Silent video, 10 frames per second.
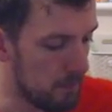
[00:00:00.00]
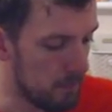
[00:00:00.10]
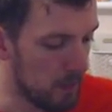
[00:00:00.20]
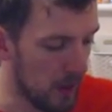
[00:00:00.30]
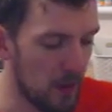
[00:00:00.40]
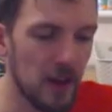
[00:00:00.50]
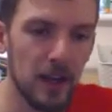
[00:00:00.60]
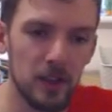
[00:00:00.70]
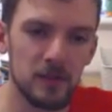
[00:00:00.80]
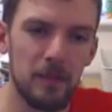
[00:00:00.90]
But I think
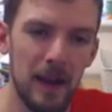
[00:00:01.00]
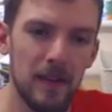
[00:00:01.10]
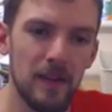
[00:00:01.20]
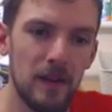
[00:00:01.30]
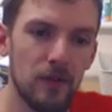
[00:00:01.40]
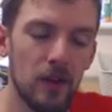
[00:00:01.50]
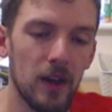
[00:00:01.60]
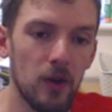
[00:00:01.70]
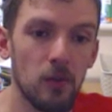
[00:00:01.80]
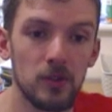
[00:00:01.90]
it looks better that they've
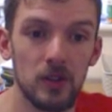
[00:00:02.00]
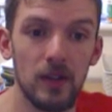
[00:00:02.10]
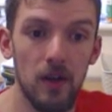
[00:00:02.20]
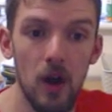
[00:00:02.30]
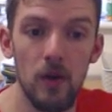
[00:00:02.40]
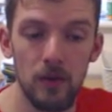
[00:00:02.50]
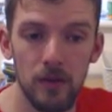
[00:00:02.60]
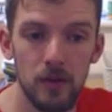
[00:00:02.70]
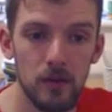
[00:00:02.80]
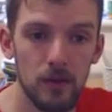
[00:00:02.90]
like almost got their
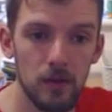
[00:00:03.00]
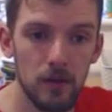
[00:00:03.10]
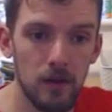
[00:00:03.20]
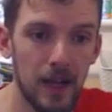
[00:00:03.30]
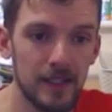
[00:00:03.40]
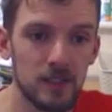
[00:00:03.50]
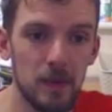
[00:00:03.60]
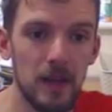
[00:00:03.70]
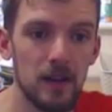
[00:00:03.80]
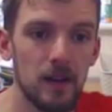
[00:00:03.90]
own land
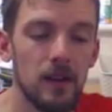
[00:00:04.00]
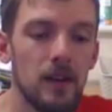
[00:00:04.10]
speeder.